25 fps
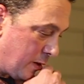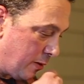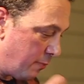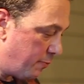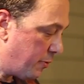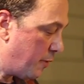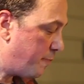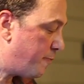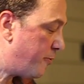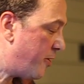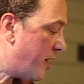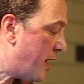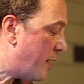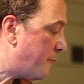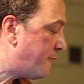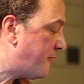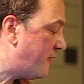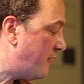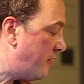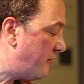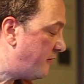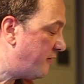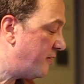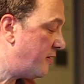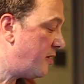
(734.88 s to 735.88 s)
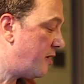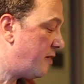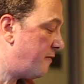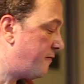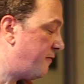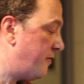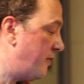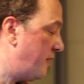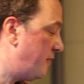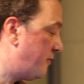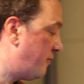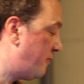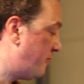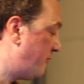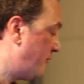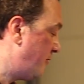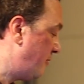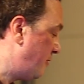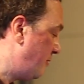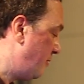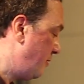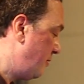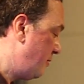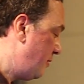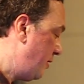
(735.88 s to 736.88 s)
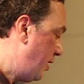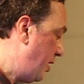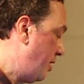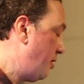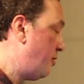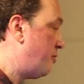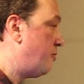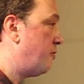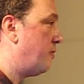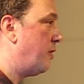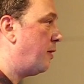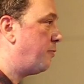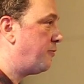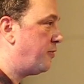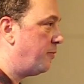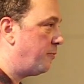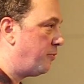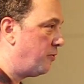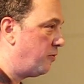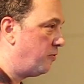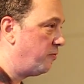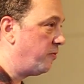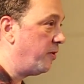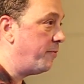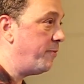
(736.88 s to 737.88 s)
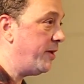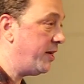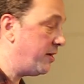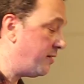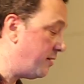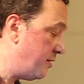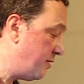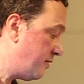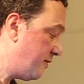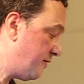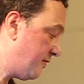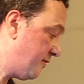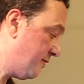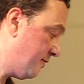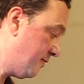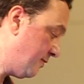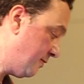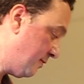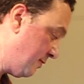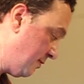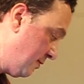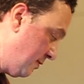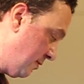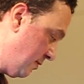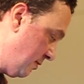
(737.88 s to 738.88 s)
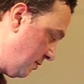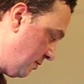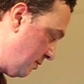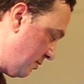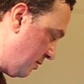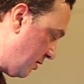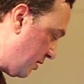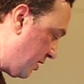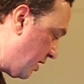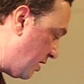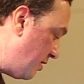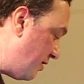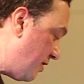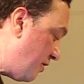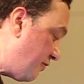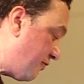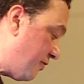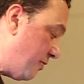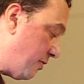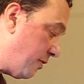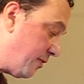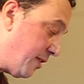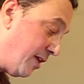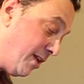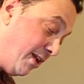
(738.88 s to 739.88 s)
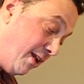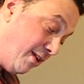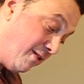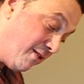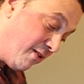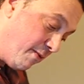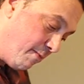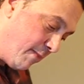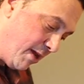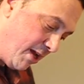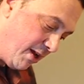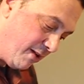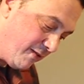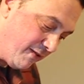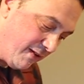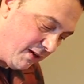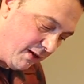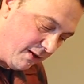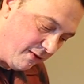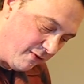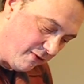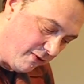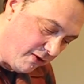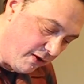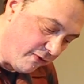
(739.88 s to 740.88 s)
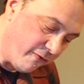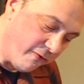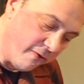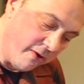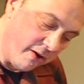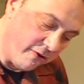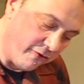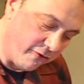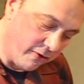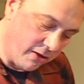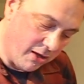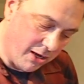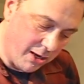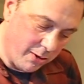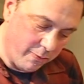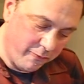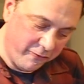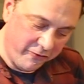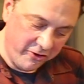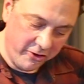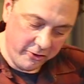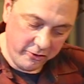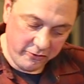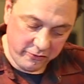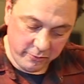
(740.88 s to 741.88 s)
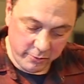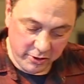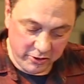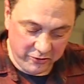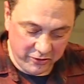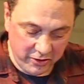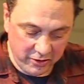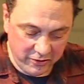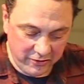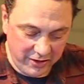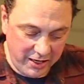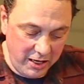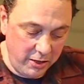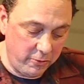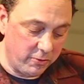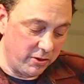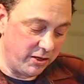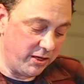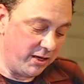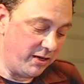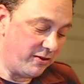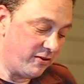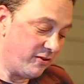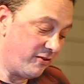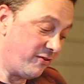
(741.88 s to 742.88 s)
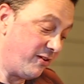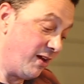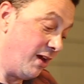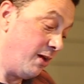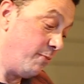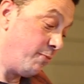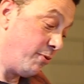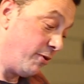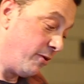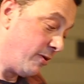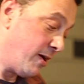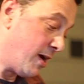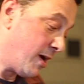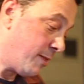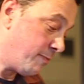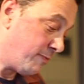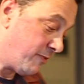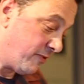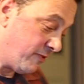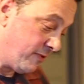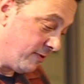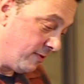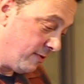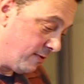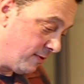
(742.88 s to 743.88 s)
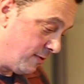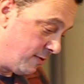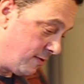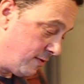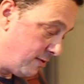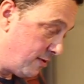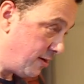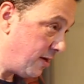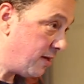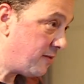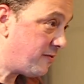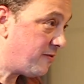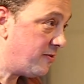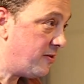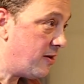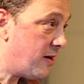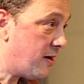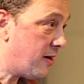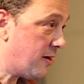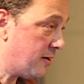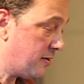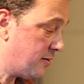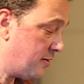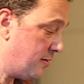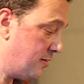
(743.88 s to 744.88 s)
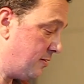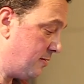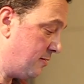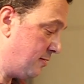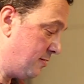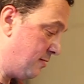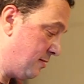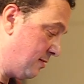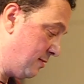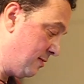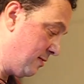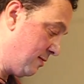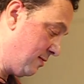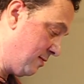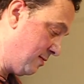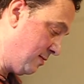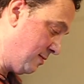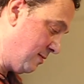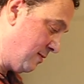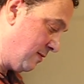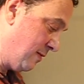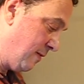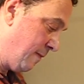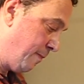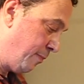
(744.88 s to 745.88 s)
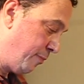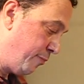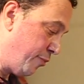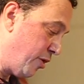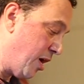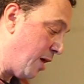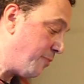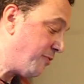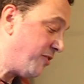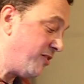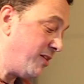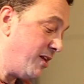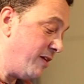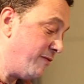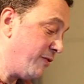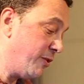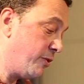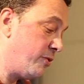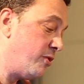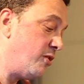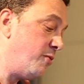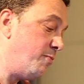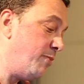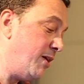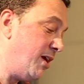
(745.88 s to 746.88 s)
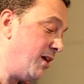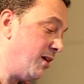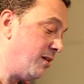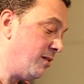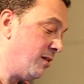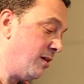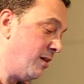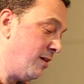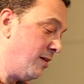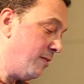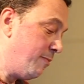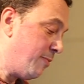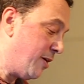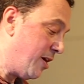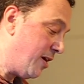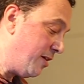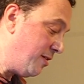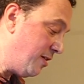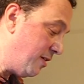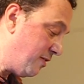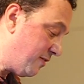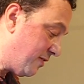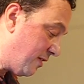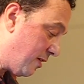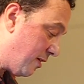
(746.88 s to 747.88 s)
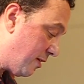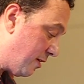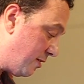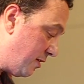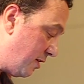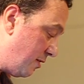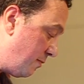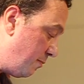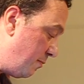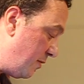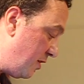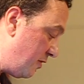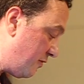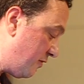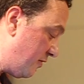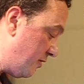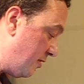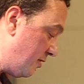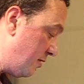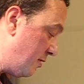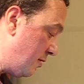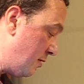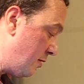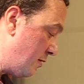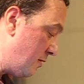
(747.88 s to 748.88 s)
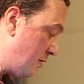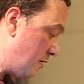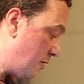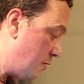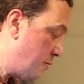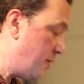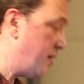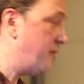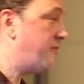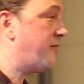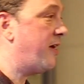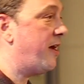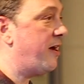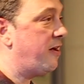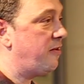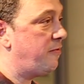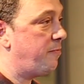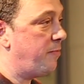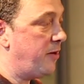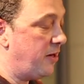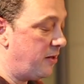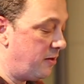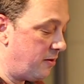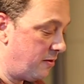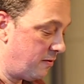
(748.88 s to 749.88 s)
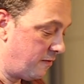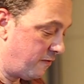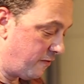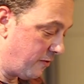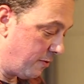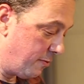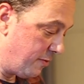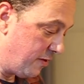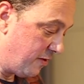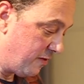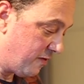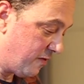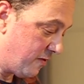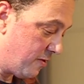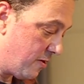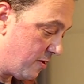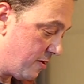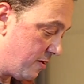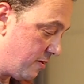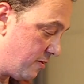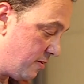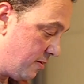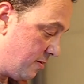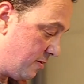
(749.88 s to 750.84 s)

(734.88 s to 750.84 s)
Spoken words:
But perhaps it is enough, this incorruptible remittance, a conditional that intimates its differential obverse, which is equally to say, perhaps it's not. Perhaps it never could be, and by this odd admission, always has been from the start.